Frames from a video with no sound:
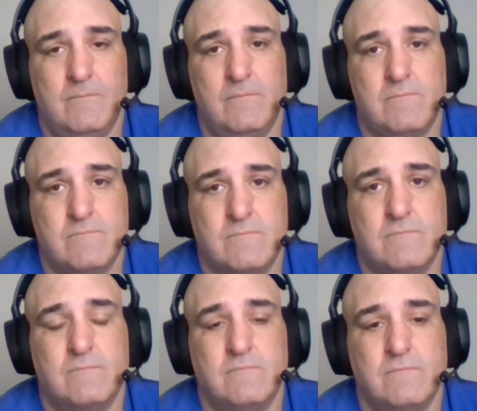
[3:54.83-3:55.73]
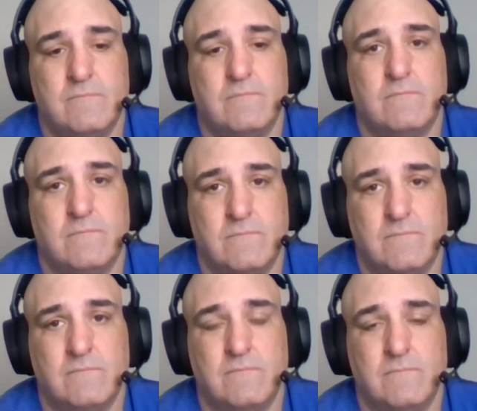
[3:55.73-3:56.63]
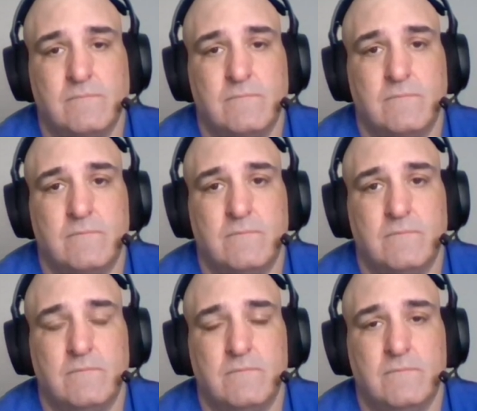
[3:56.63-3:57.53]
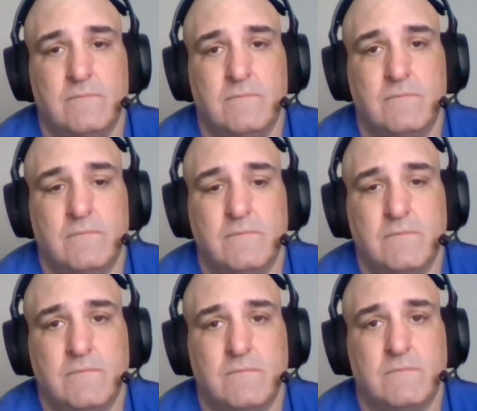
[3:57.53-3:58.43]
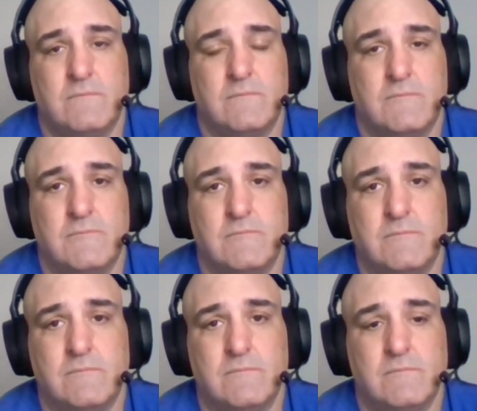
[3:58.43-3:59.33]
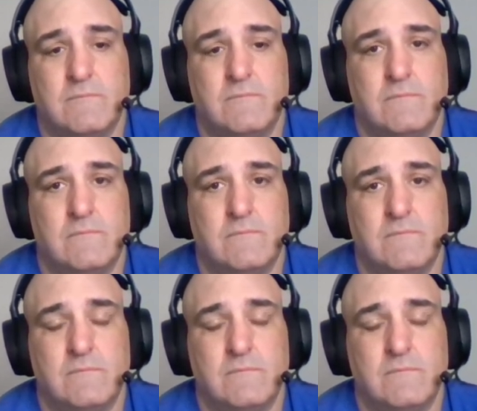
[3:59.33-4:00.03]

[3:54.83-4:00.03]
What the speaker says: (not speaking)